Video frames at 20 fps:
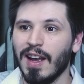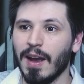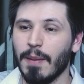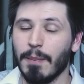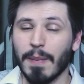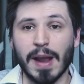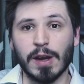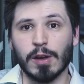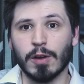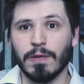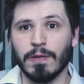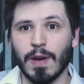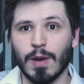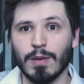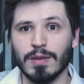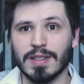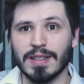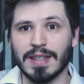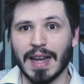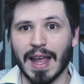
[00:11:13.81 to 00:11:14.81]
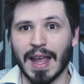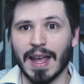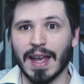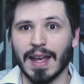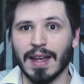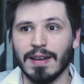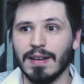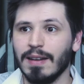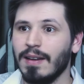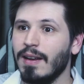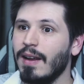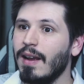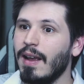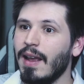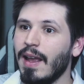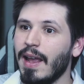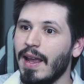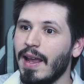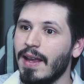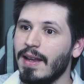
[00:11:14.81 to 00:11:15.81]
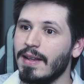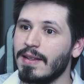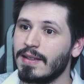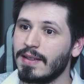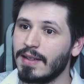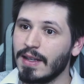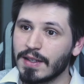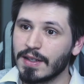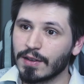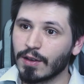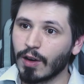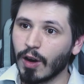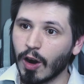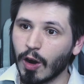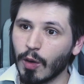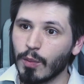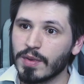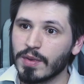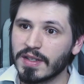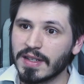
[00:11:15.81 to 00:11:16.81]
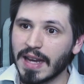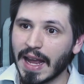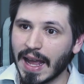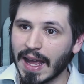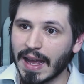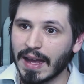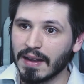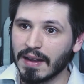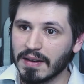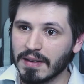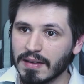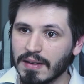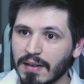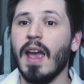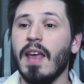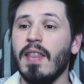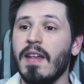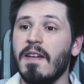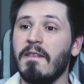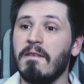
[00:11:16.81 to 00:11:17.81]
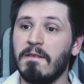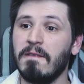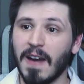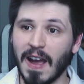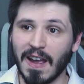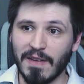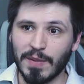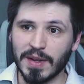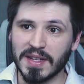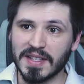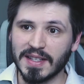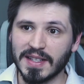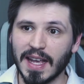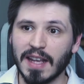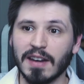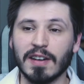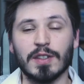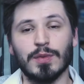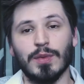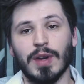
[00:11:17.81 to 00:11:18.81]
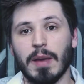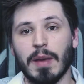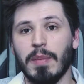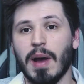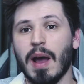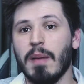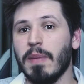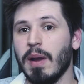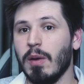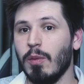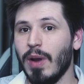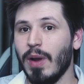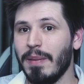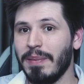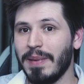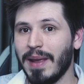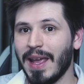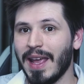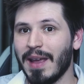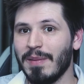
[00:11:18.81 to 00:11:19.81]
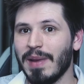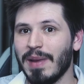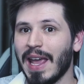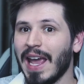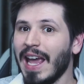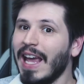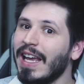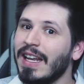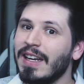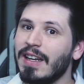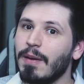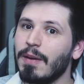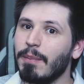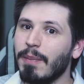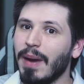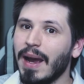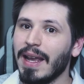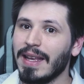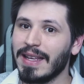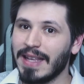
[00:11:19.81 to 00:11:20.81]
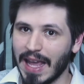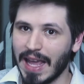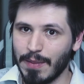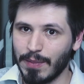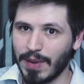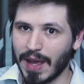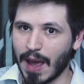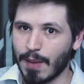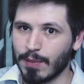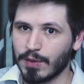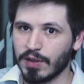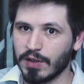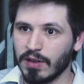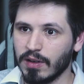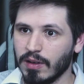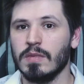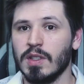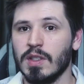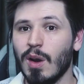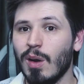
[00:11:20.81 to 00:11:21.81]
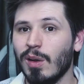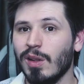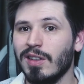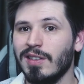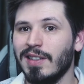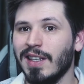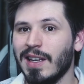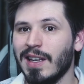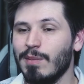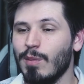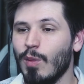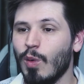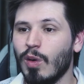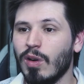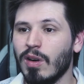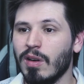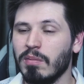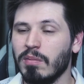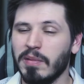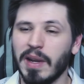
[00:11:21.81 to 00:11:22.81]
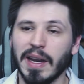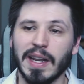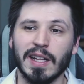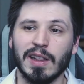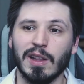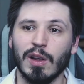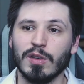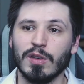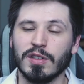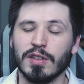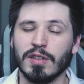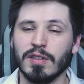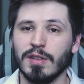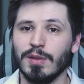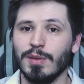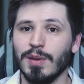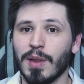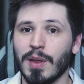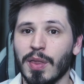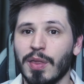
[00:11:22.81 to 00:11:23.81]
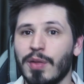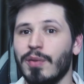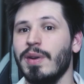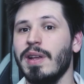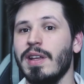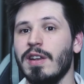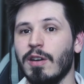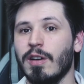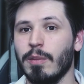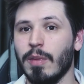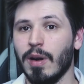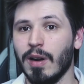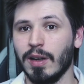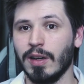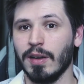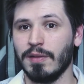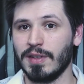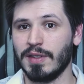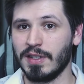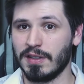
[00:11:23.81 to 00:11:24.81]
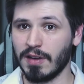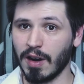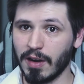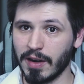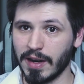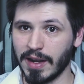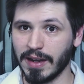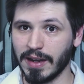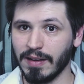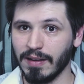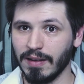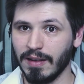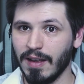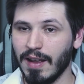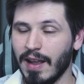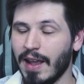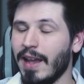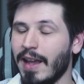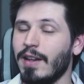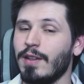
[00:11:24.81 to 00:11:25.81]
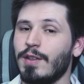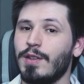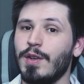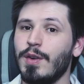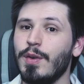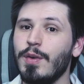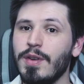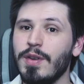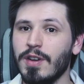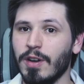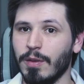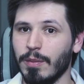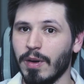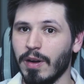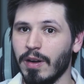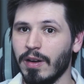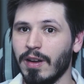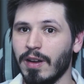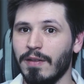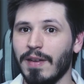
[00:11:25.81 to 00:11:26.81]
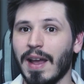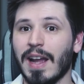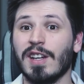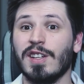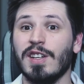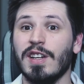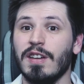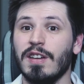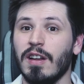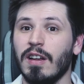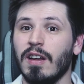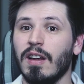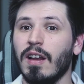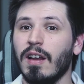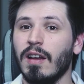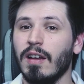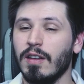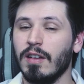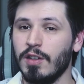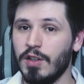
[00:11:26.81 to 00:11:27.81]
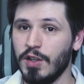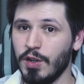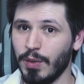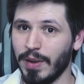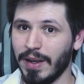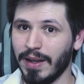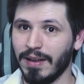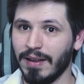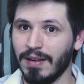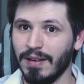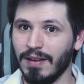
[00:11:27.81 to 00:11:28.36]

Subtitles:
a microphone stand, a scissor arm stand, and then 5 months later is when I bought my webcam and my game capture. So it looks like I'm more getting closer to a 3-year mark of starting and a 2-year mark of actually doing.